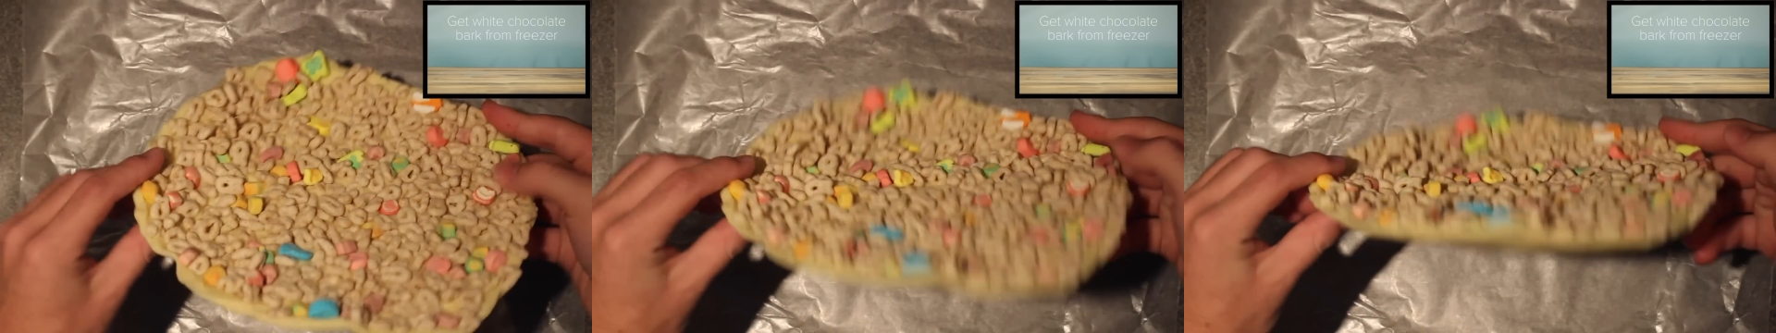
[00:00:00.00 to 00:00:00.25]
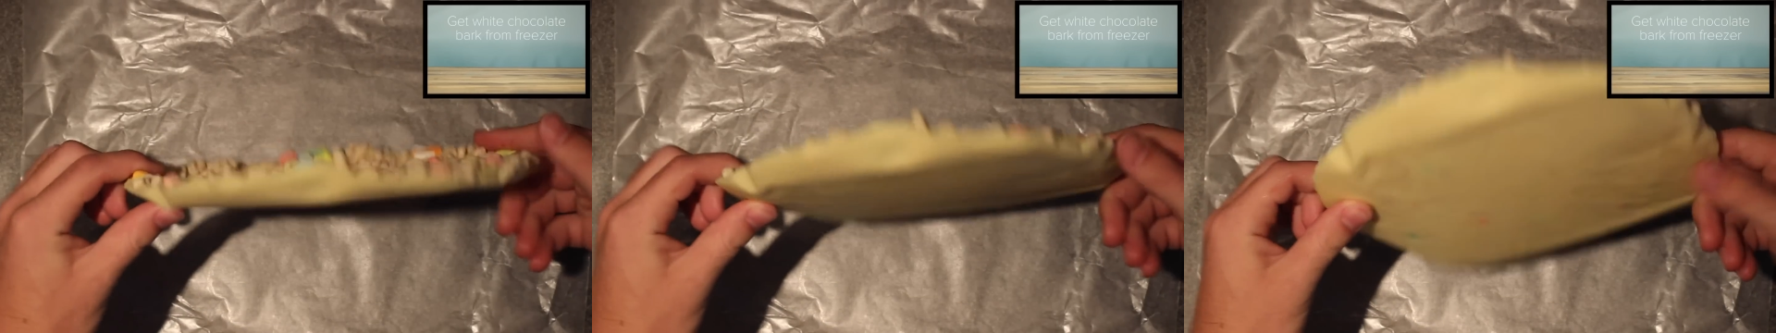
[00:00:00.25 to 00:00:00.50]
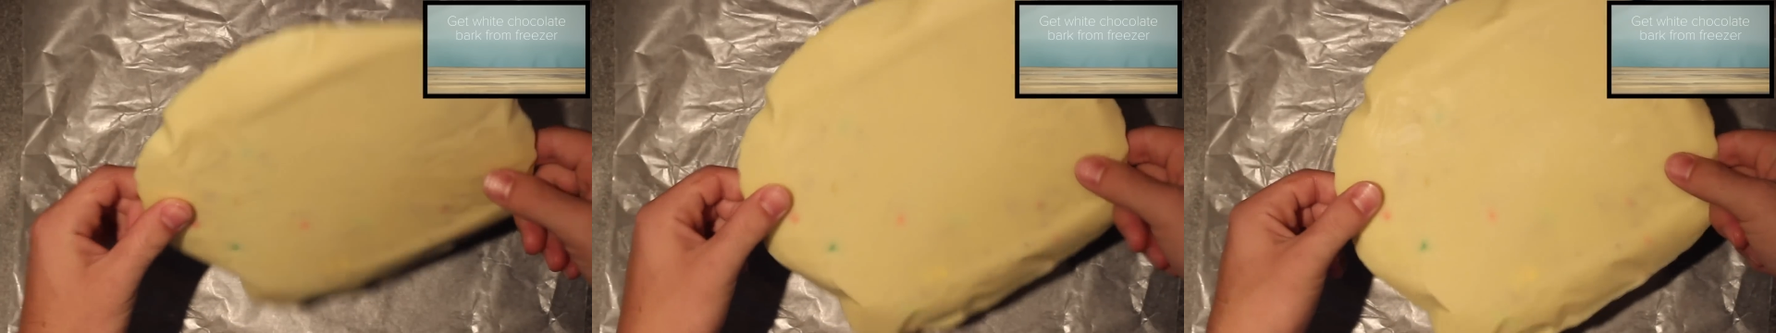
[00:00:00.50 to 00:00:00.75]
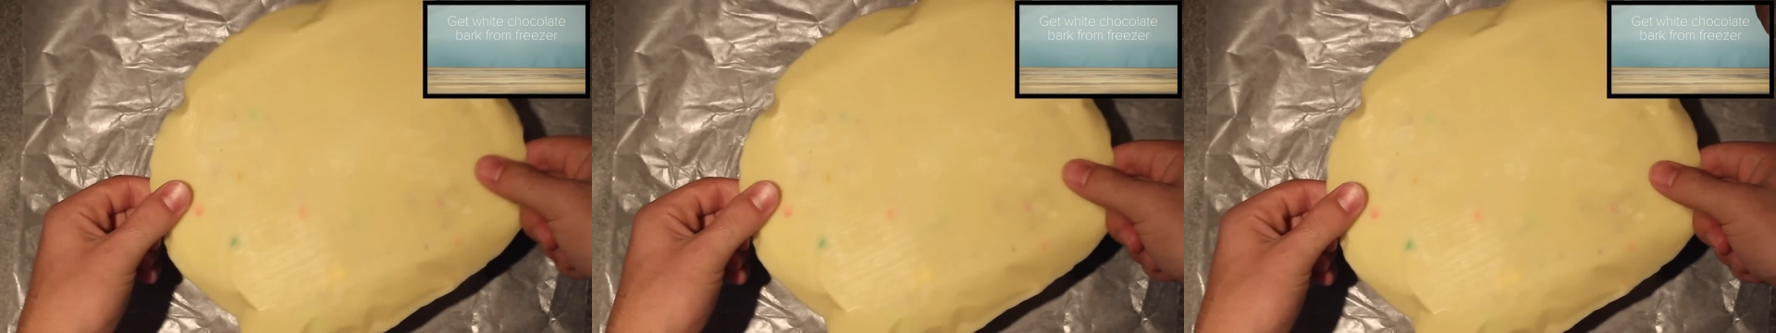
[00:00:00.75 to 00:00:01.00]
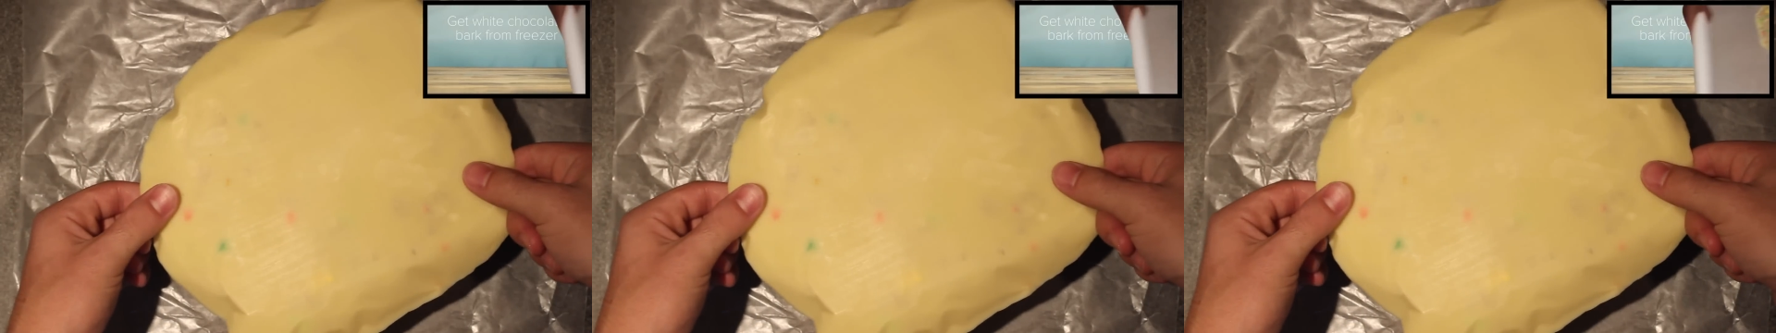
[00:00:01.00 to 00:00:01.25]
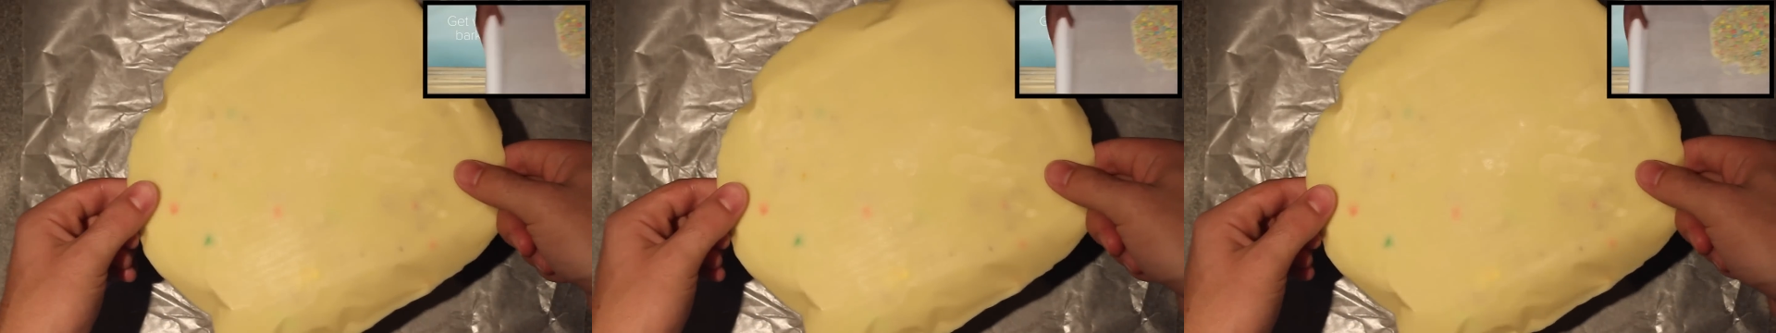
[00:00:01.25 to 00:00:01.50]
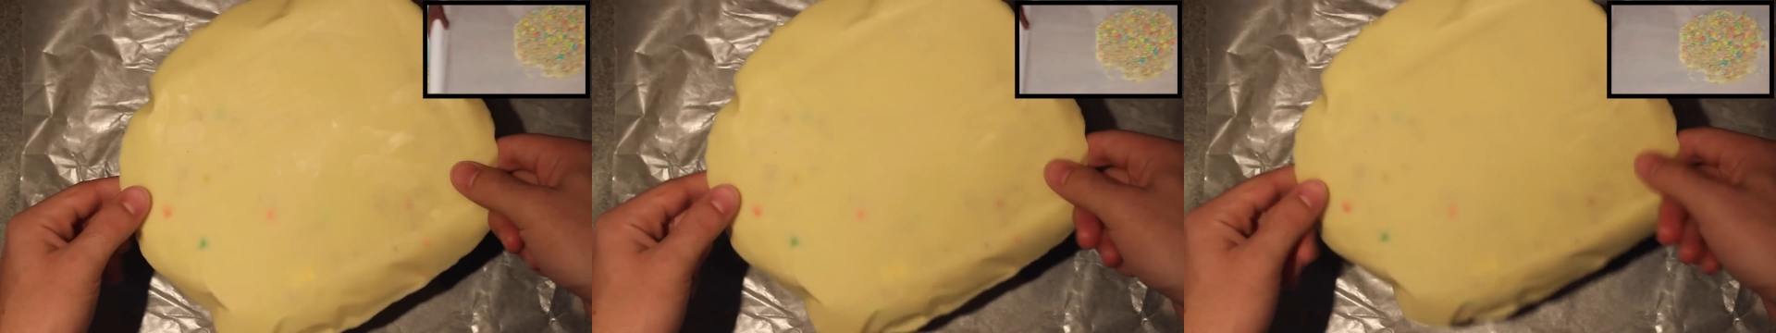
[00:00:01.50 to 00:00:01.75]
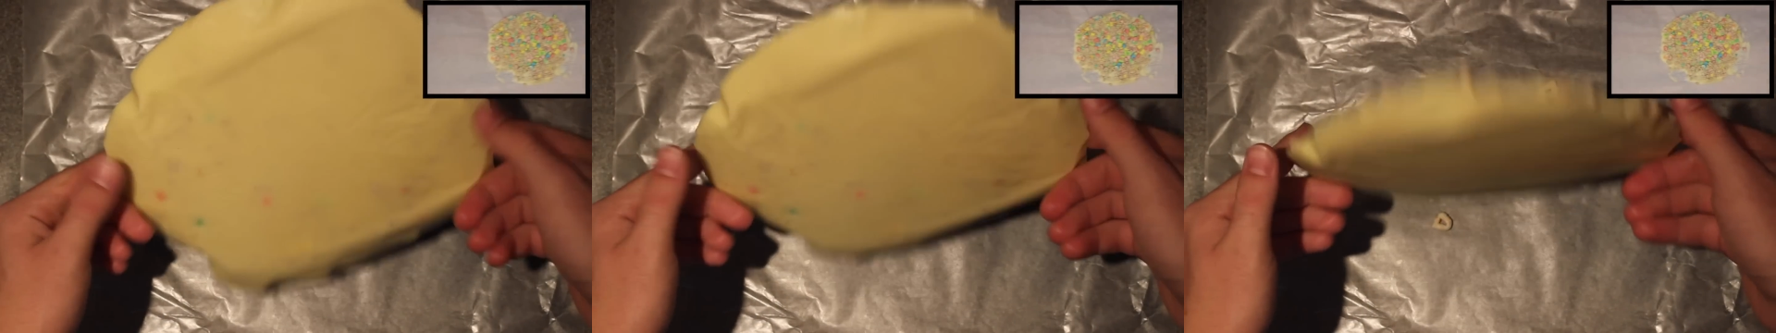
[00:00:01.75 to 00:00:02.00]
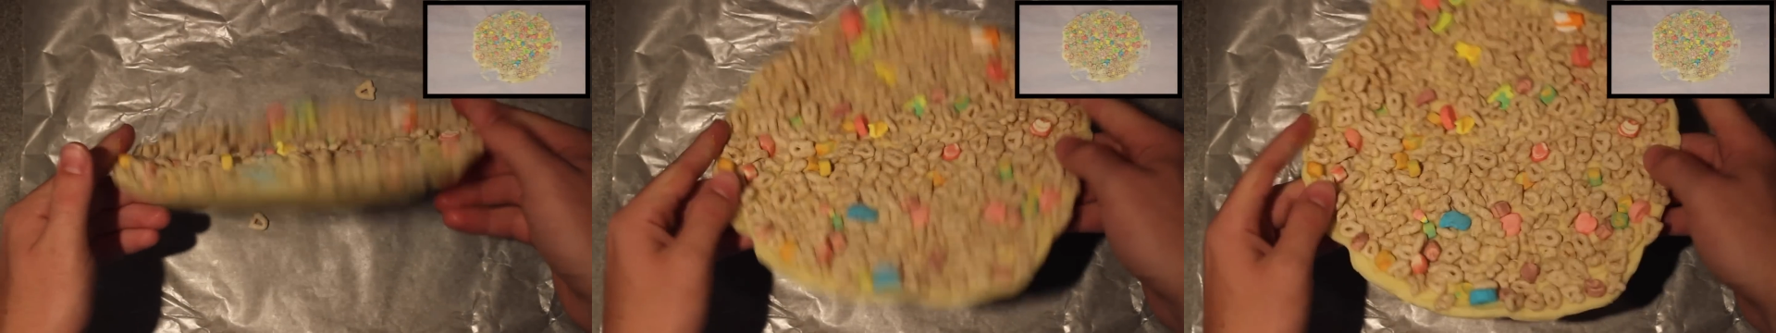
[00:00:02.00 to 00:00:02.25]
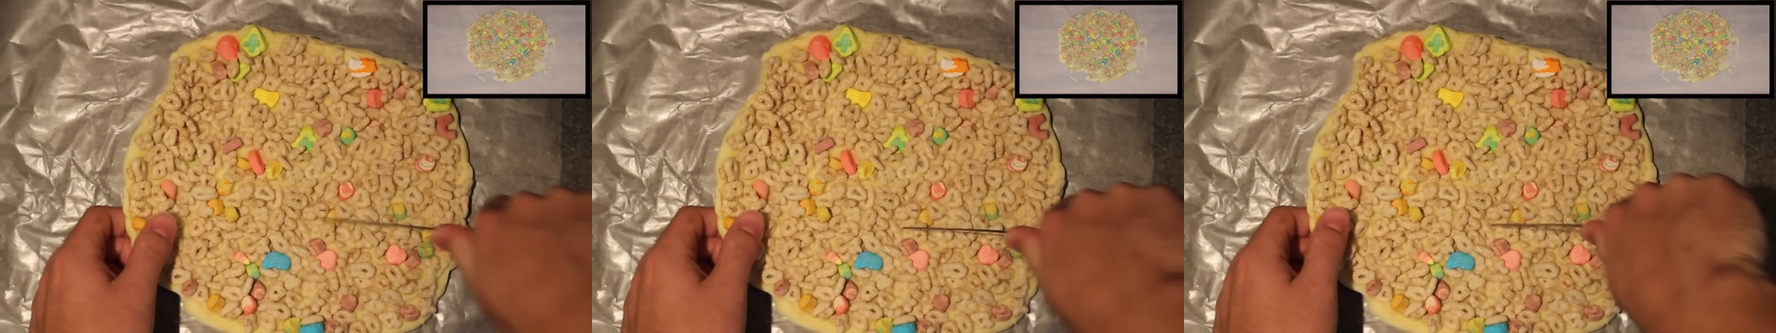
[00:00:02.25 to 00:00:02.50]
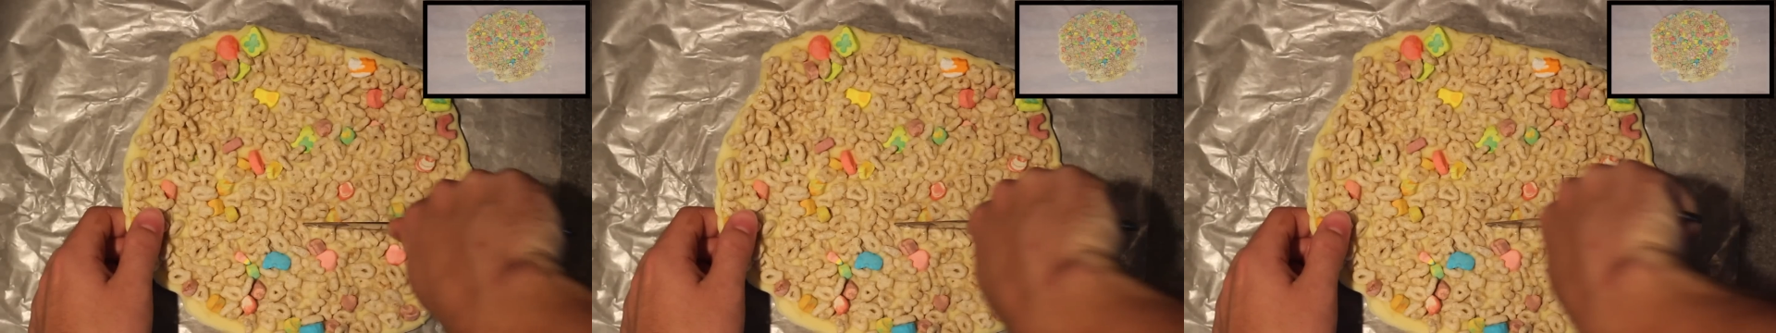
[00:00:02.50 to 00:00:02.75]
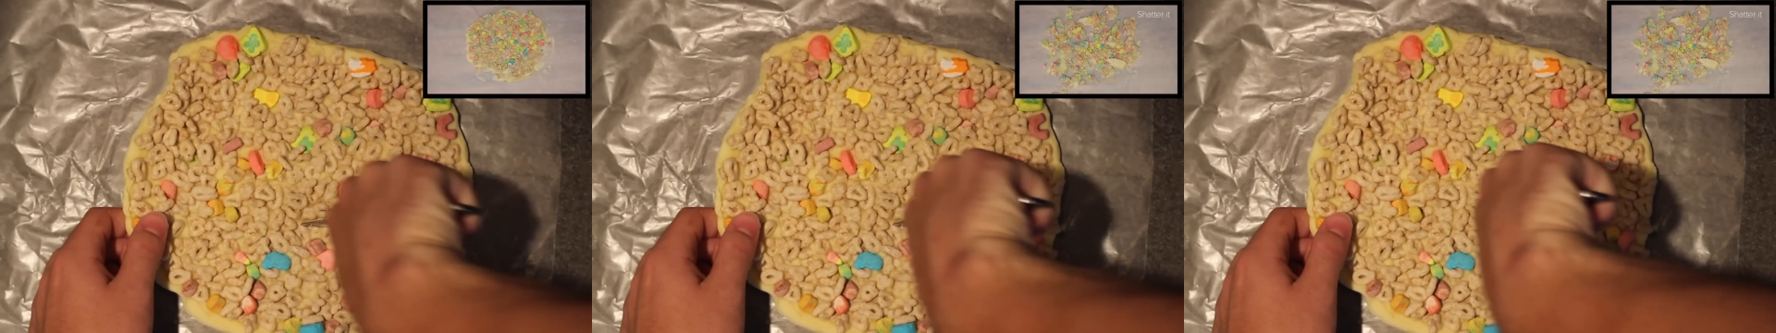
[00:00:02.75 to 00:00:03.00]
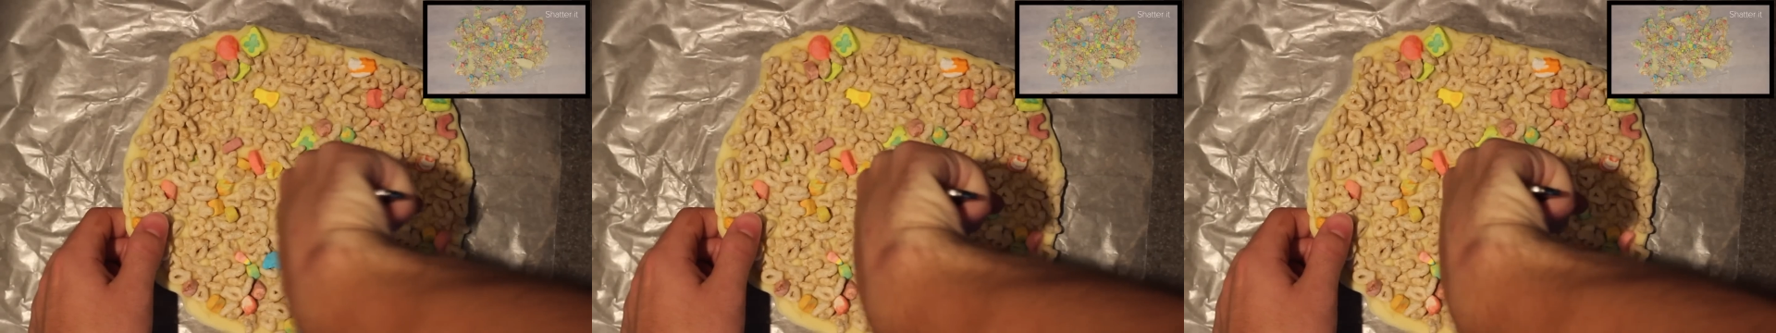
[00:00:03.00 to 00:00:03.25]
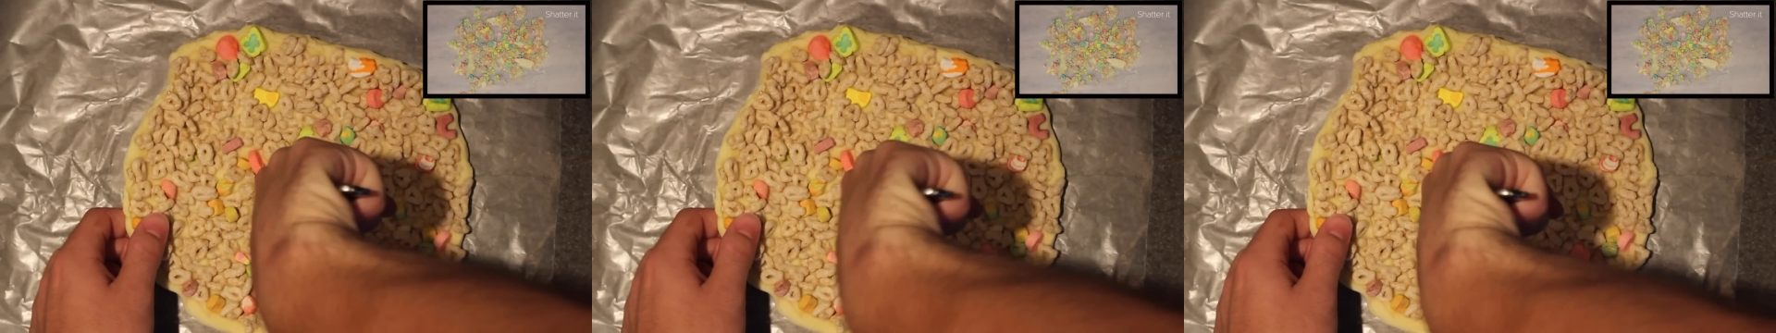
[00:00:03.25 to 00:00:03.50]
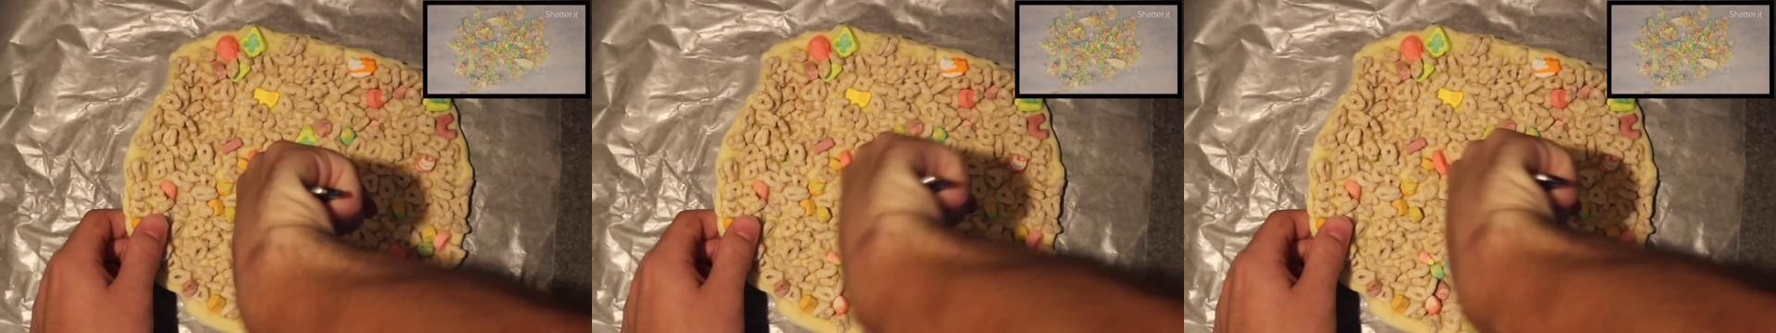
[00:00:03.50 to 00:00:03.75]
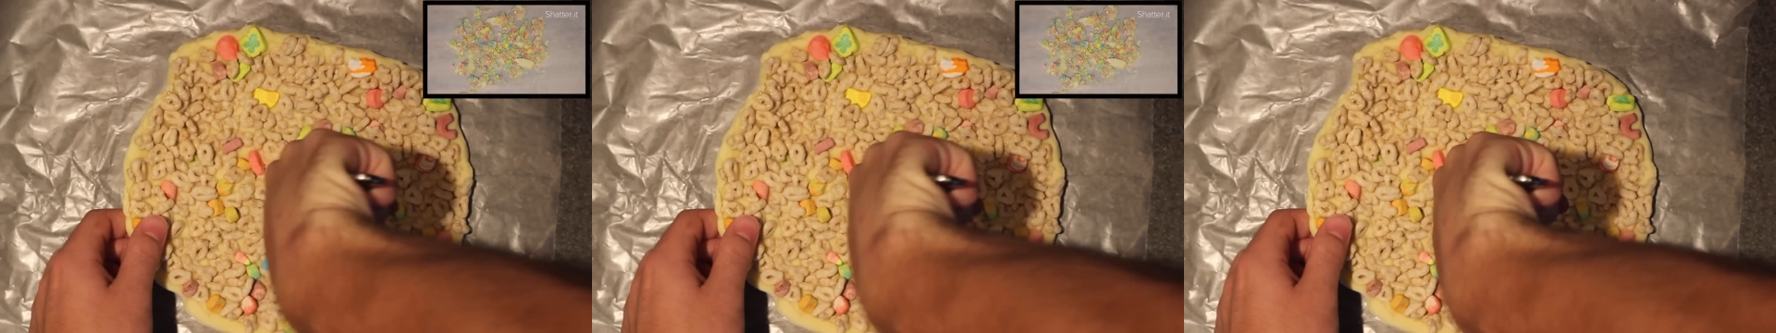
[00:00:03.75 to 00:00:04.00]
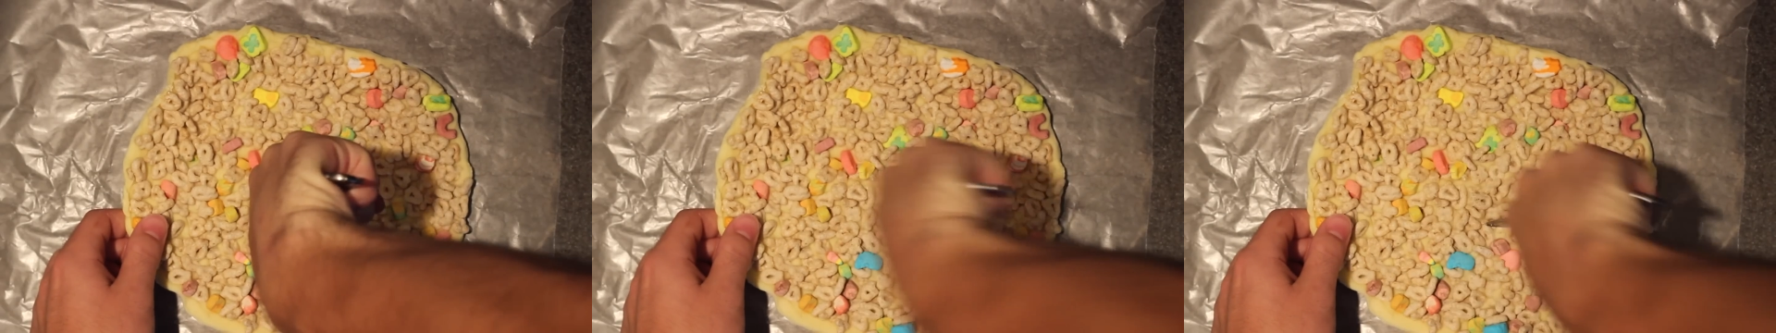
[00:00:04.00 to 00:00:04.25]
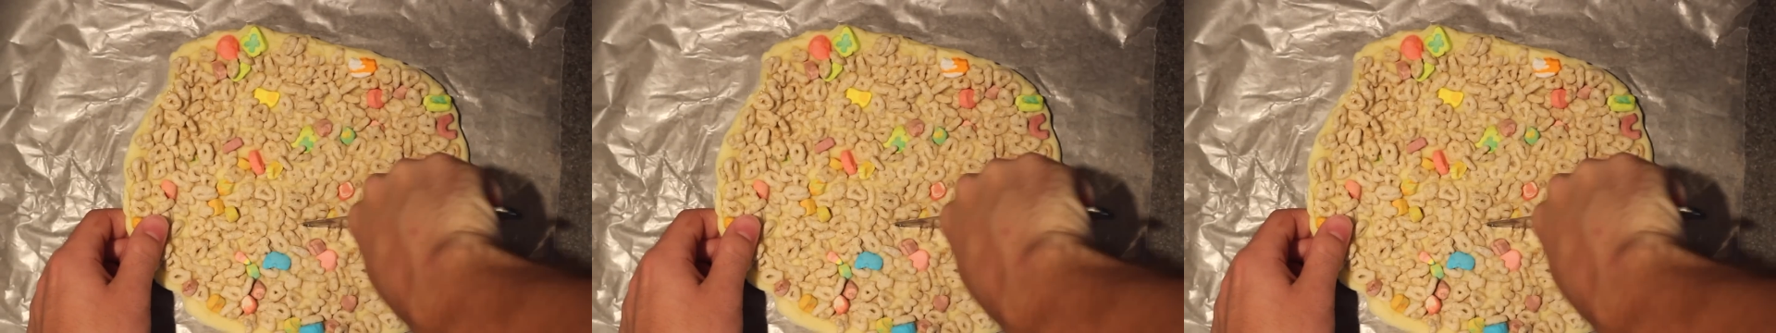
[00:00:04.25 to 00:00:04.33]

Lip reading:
(no speaker visible)